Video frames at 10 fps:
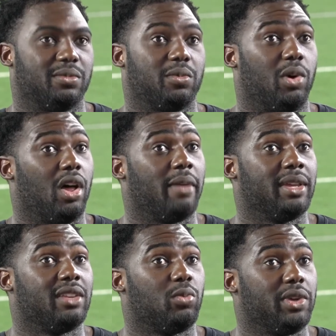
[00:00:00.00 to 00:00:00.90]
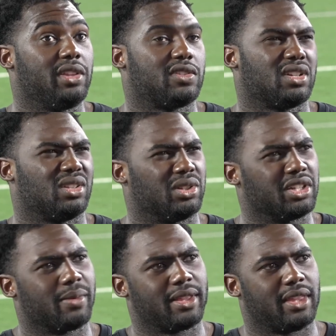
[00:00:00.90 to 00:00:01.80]
Well, I mean, we started
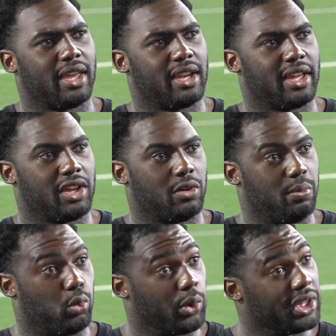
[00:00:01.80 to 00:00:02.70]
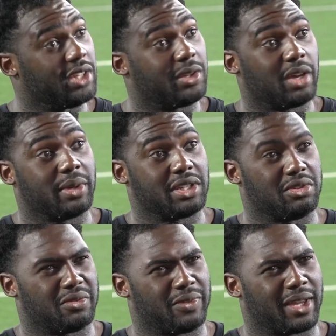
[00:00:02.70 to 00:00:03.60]
learning about the NIL really coming into
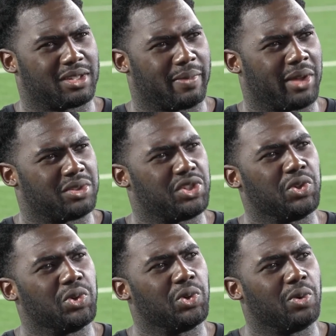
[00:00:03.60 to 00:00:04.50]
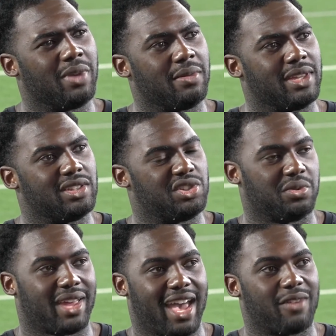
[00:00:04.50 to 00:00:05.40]
effect about two
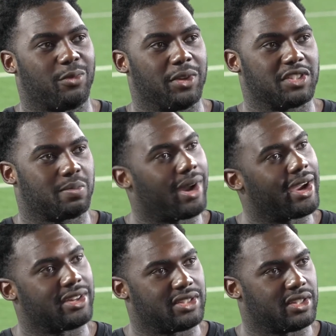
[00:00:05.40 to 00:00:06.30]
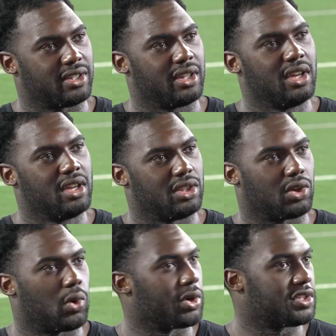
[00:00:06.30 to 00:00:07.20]
and a half weeks prior to the
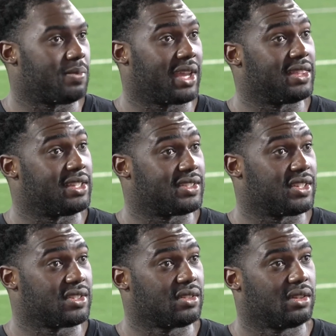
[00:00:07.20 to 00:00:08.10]
courts making the decision.